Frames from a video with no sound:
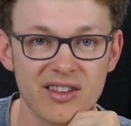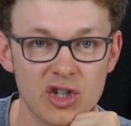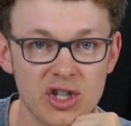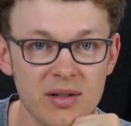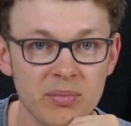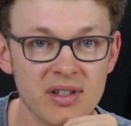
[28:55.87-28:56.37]

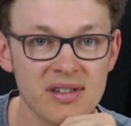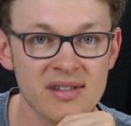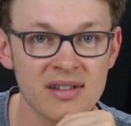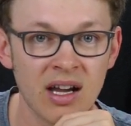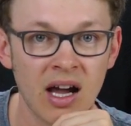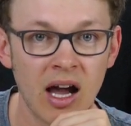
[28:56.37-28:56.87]
cheapest,
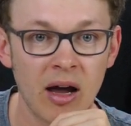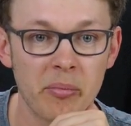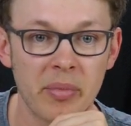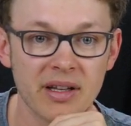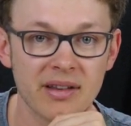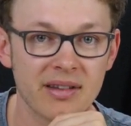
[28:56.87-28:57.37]

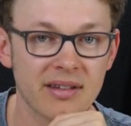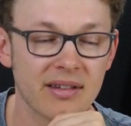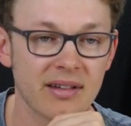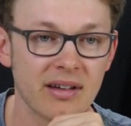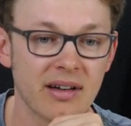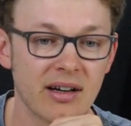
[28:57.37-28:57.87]
but
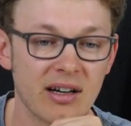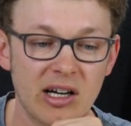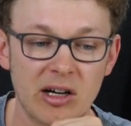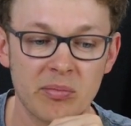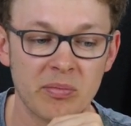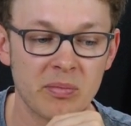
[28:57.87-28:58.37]

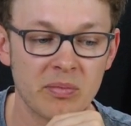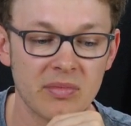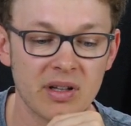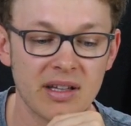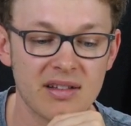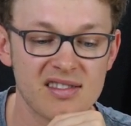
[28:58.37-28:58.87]

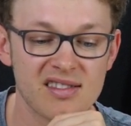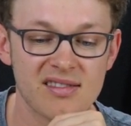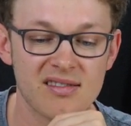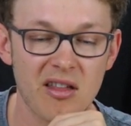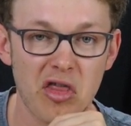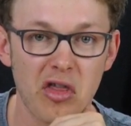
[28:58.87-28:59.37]

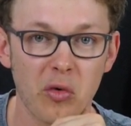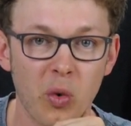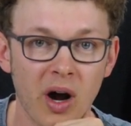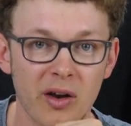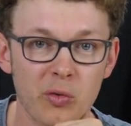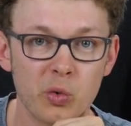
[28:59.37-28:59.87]
it's the
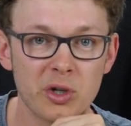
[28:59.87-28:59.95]
one